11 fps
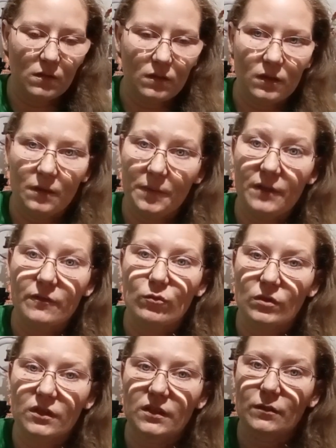I'm having a
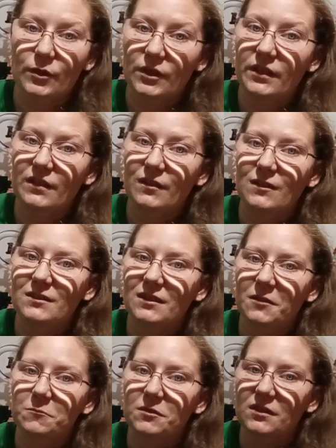really, really hard time
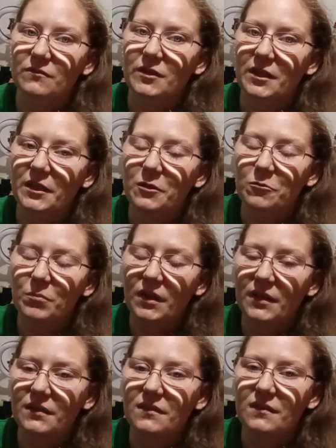with this video, but
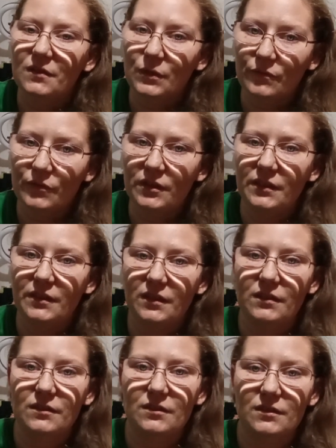hopefully y'all are
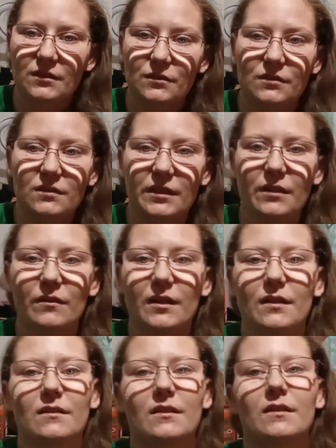still sticking
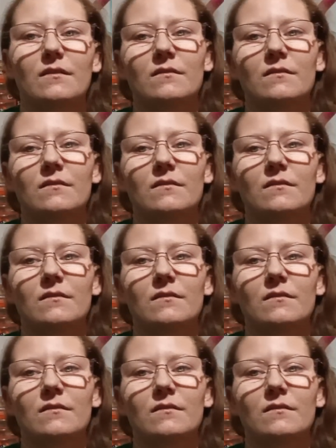around and